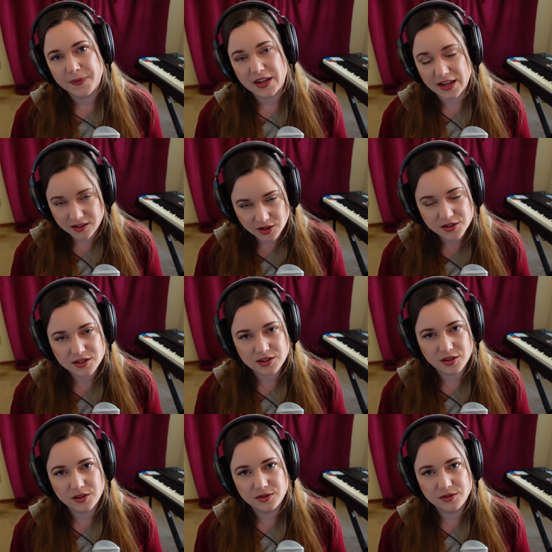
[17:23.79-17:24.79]
And
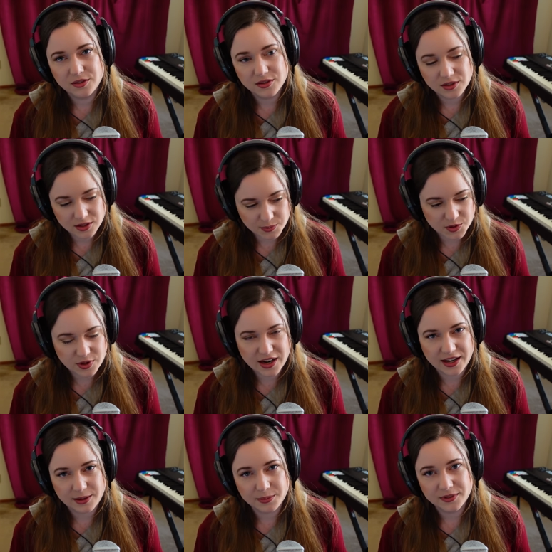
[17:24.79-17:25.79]
also
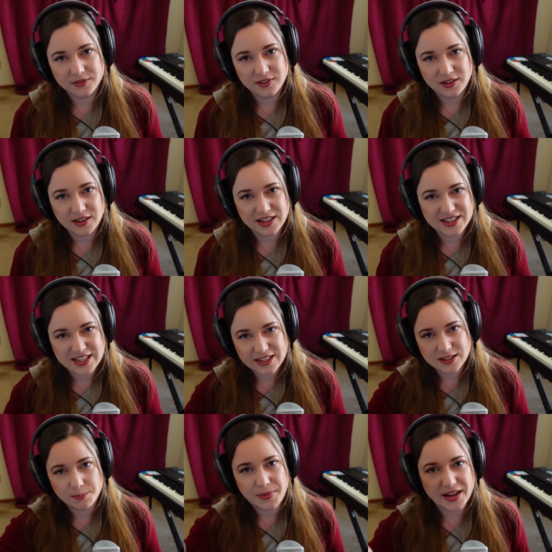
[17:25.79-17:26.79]
subscribe and
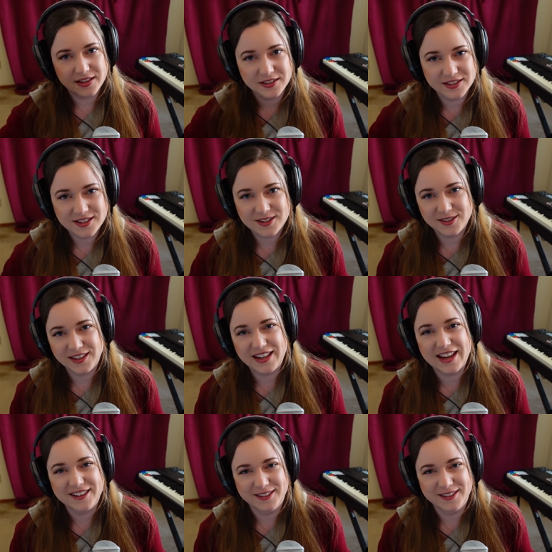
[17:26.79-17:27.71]
ding the bell so you get